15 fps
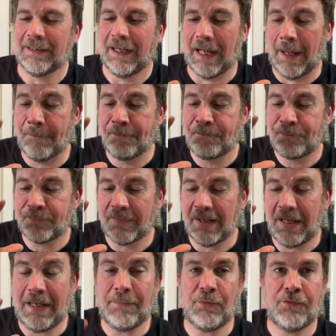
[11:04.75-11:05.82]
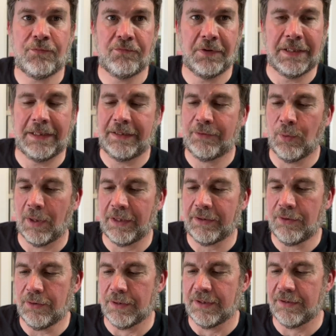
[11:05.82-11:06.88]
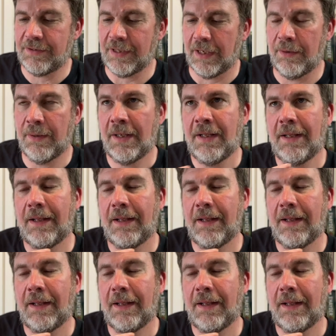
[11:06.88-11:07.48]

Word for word: Um, it was really quite good. So,